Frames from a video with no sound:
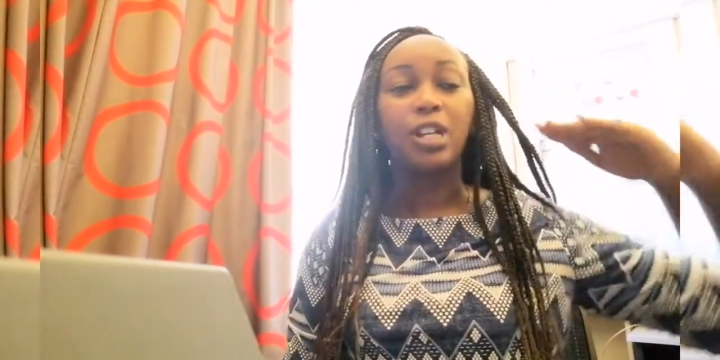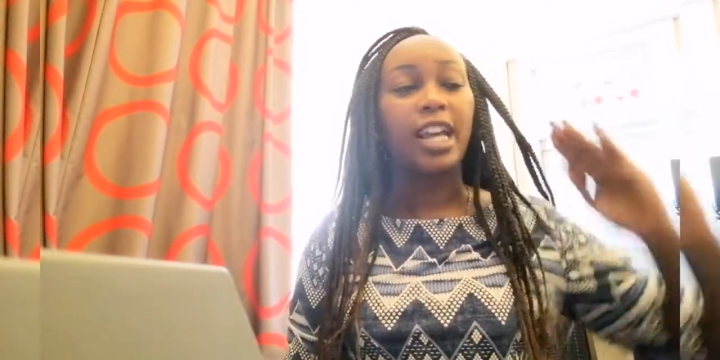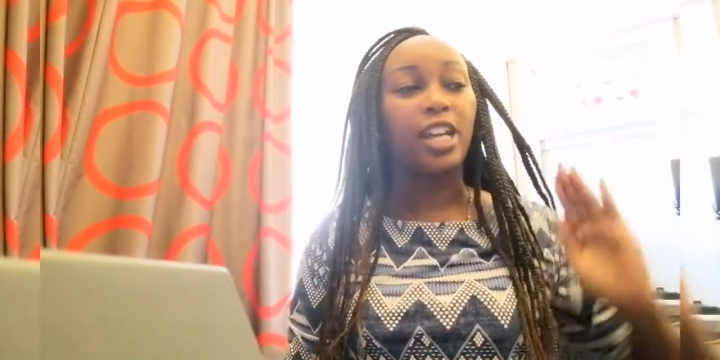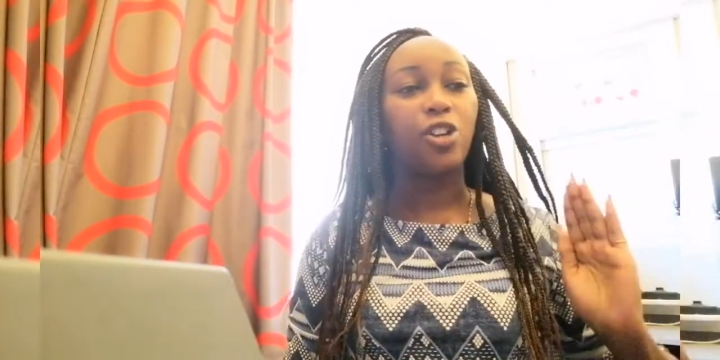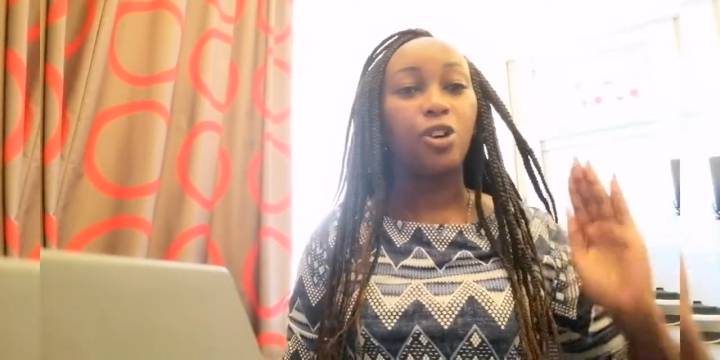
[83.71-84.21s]

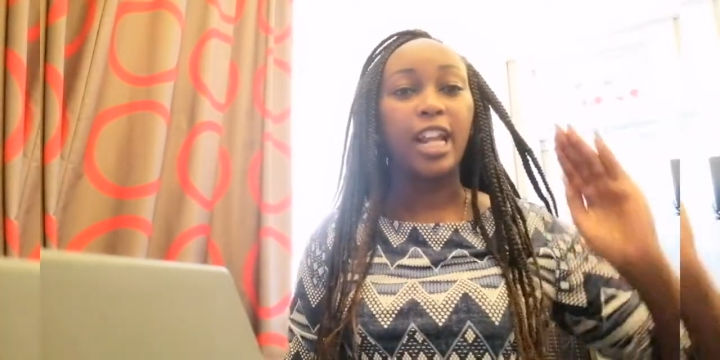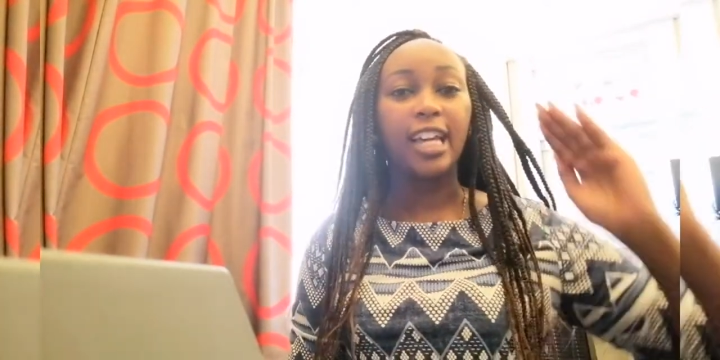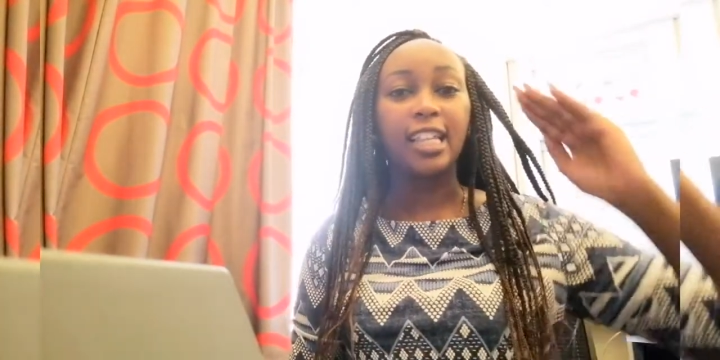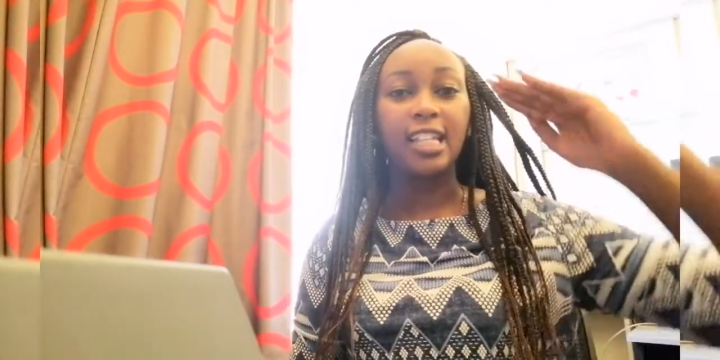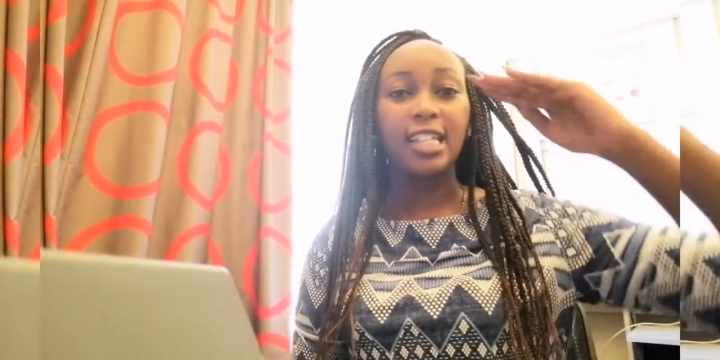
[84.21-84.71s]
Like you're
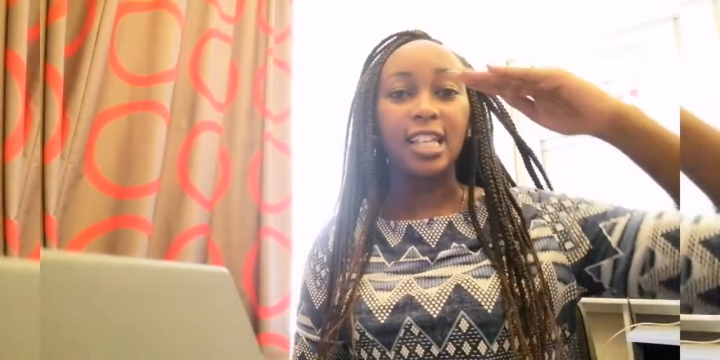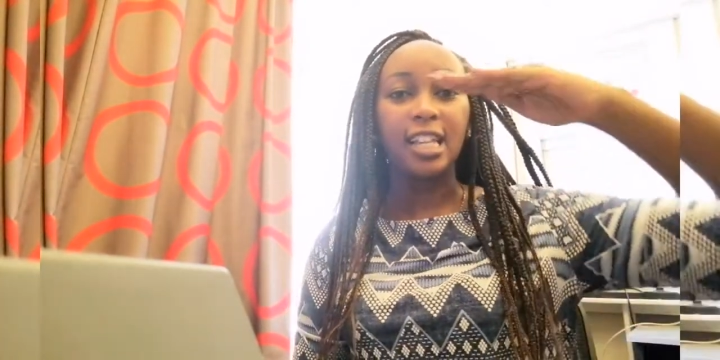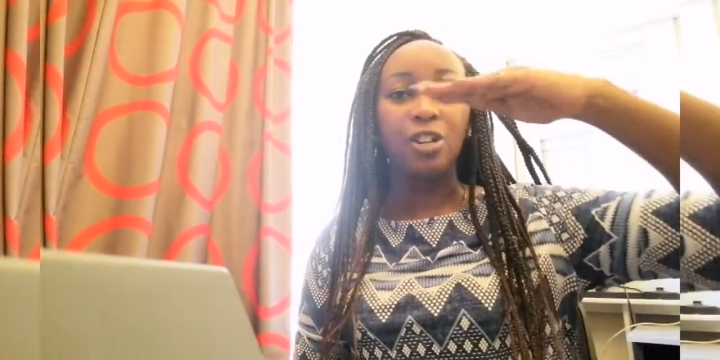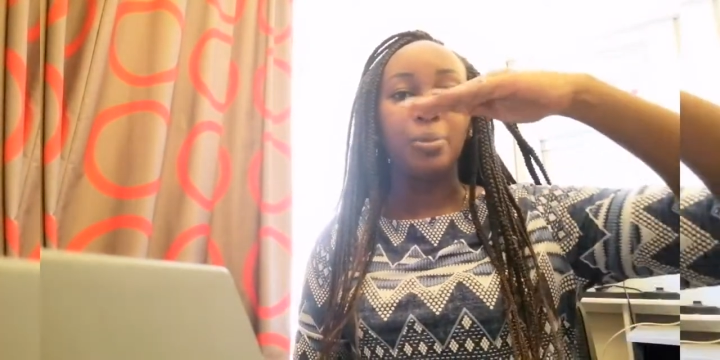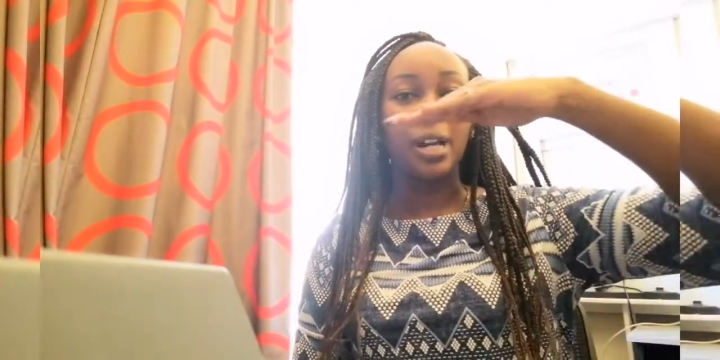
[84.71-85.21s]
like this and
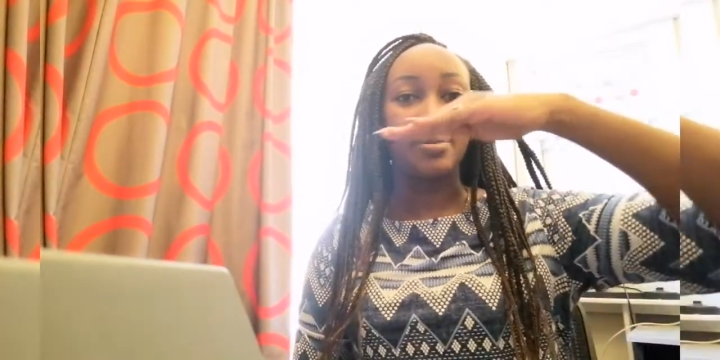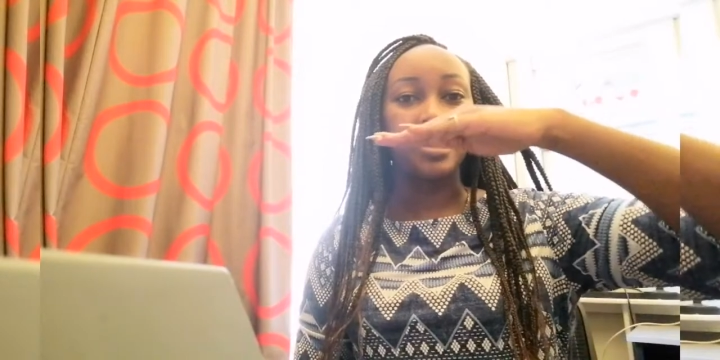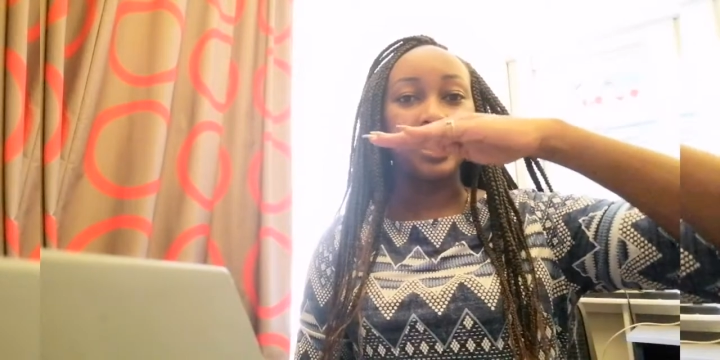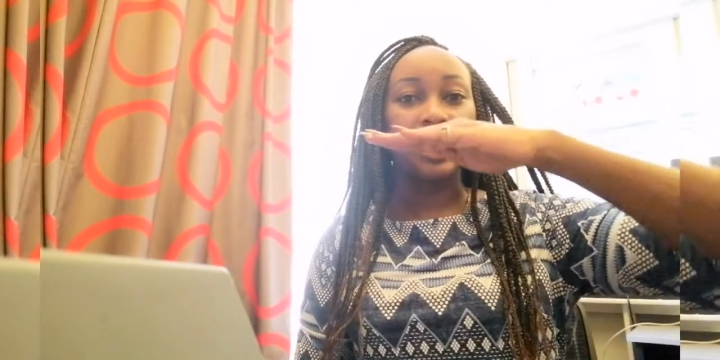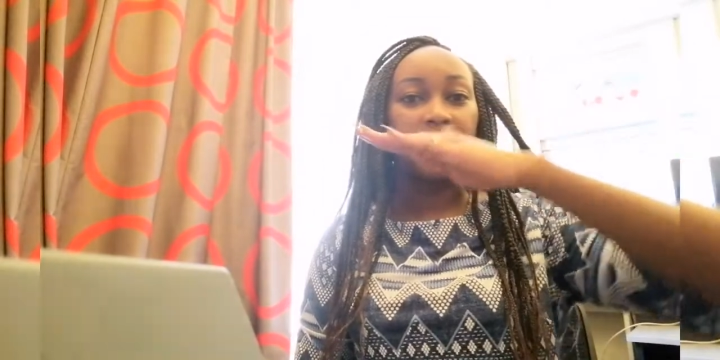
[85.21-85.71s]
then you become
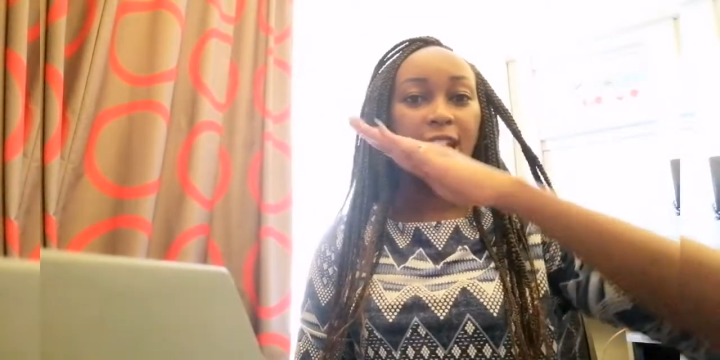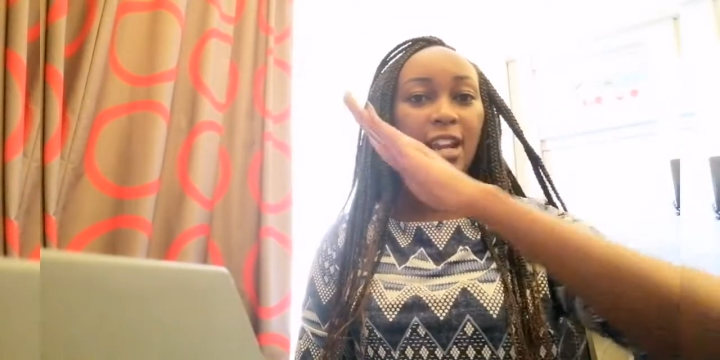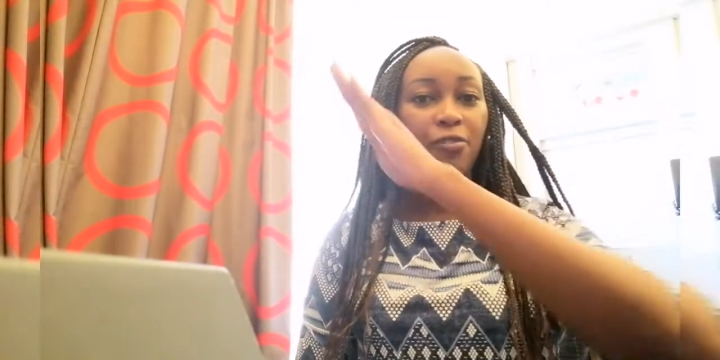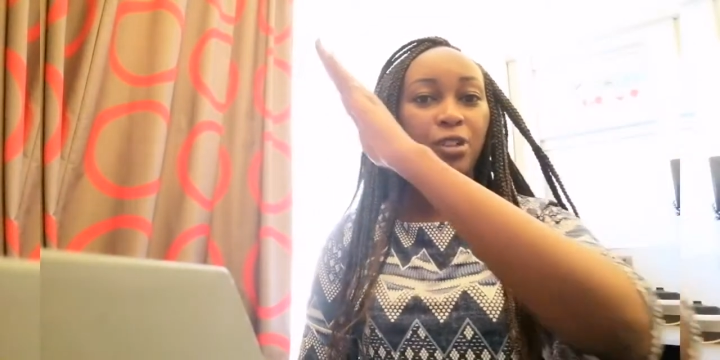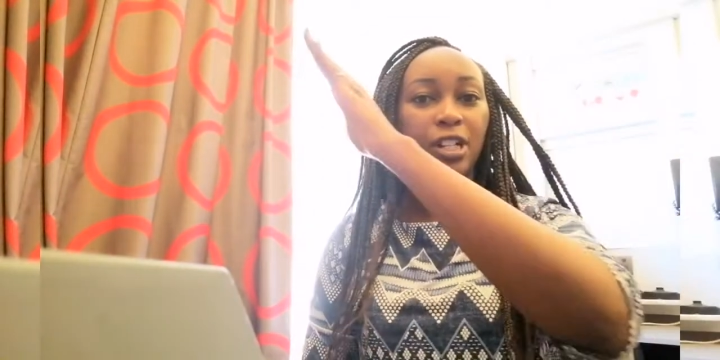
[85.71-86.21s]
stagnant.
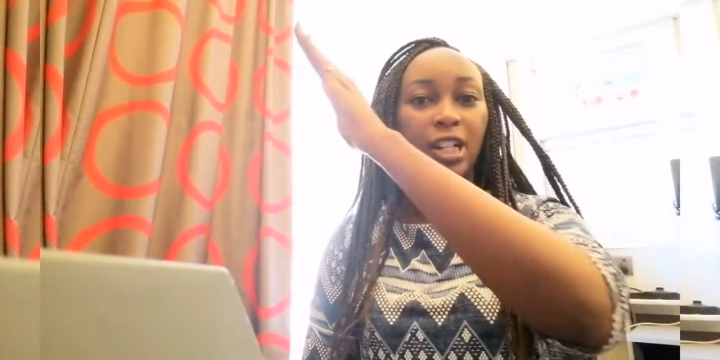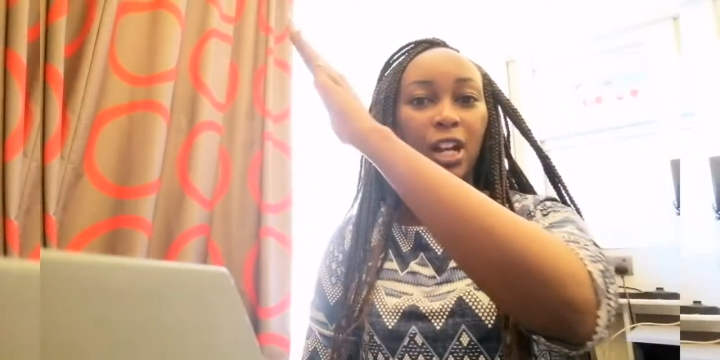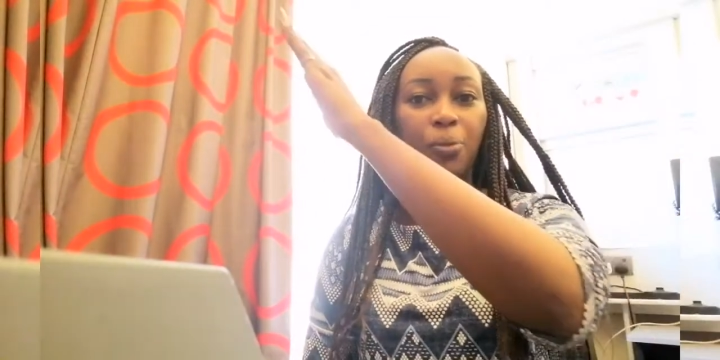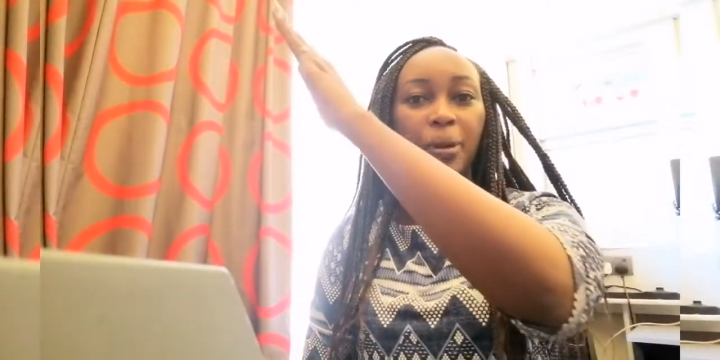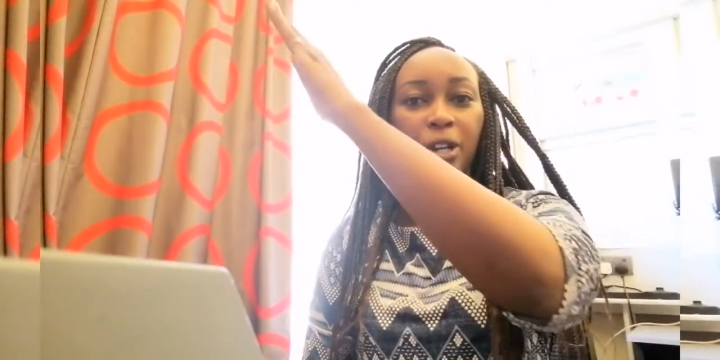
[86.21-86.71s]
Alafu
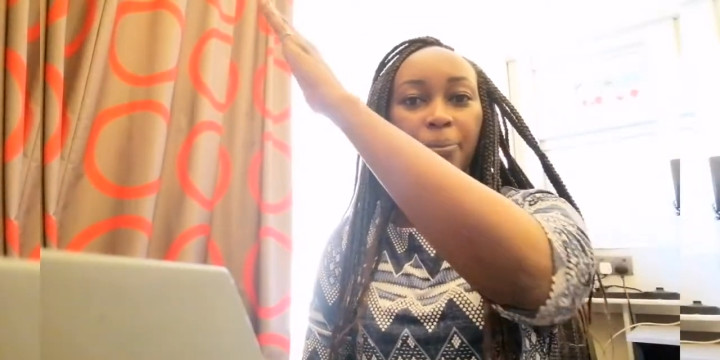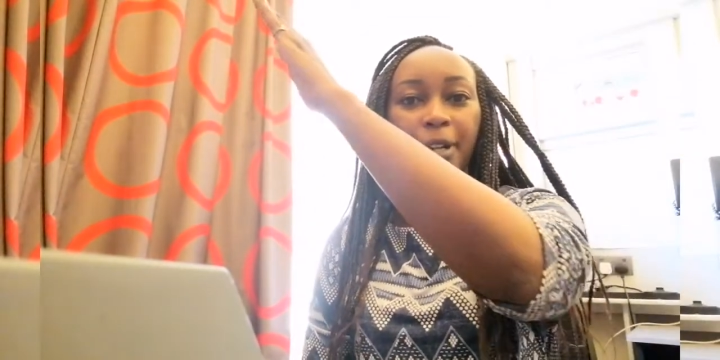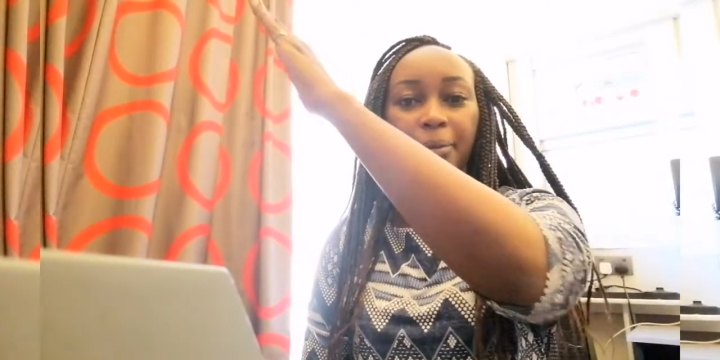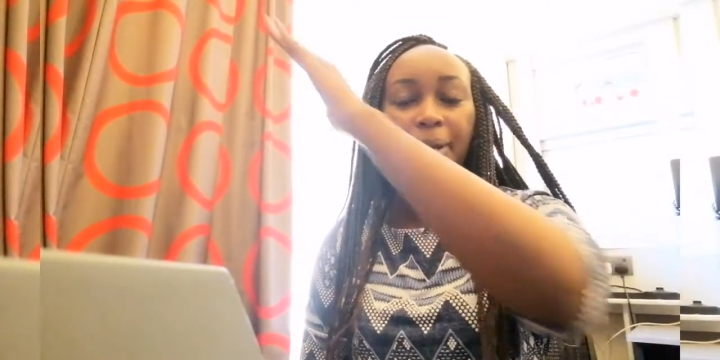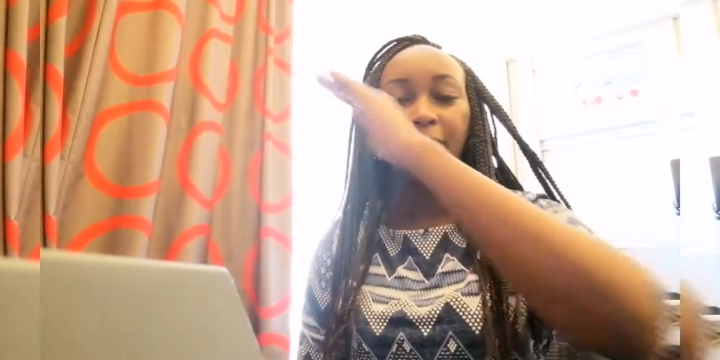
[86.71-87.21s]
unaendelea kupanda,
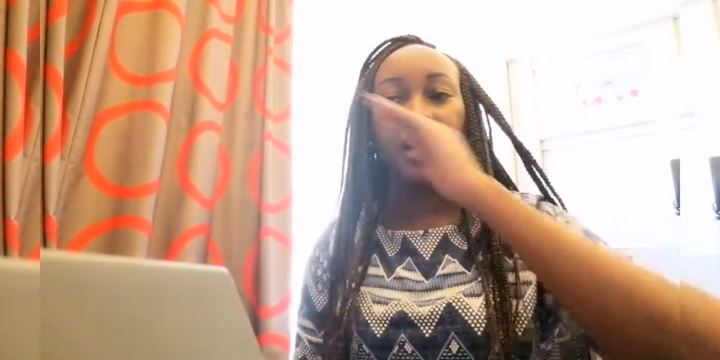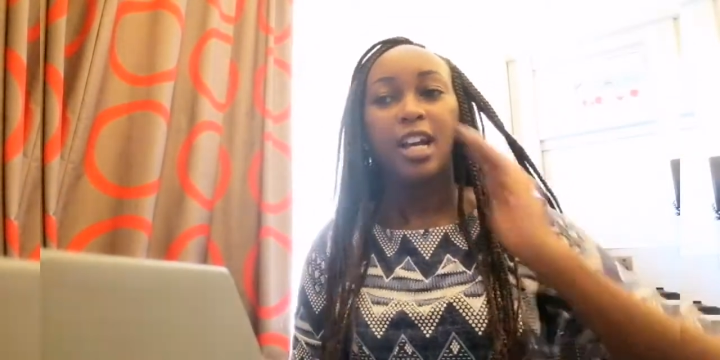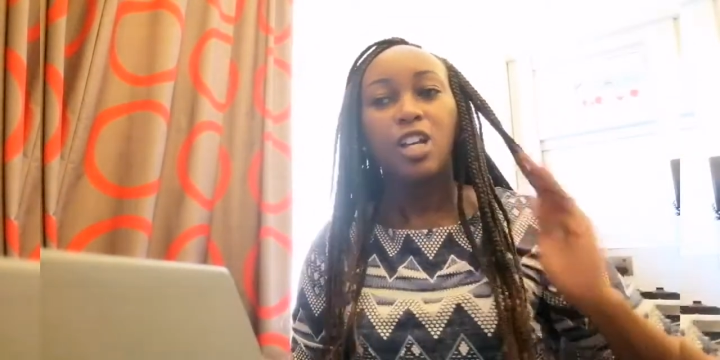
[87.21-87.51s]
kupanda, kupanda.